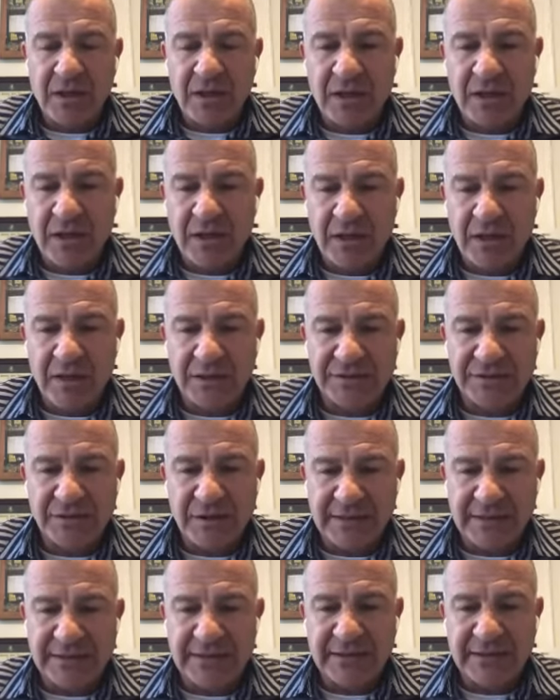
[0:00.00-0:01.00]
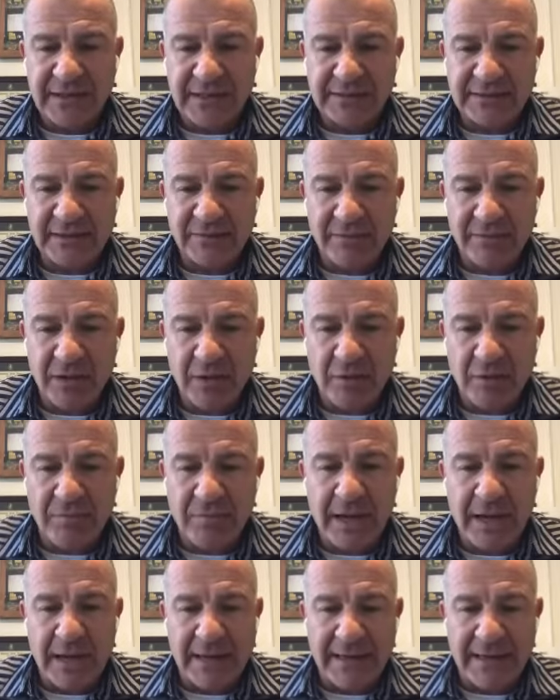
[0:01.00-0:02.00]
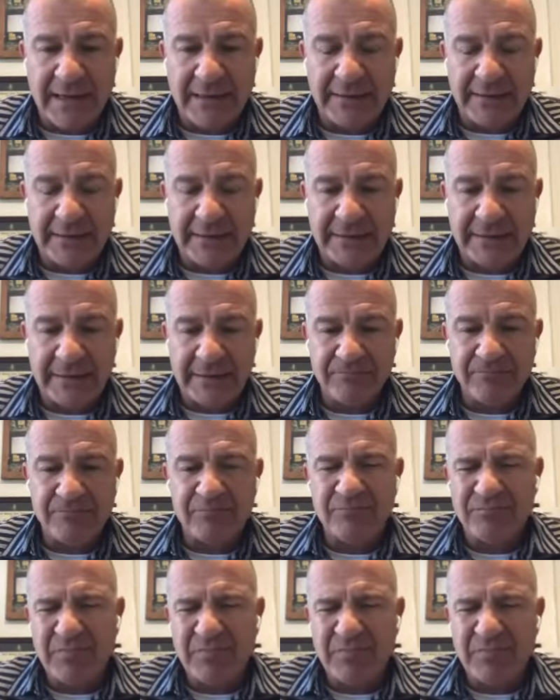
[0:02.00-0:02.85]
Uh, so I did let them know by um,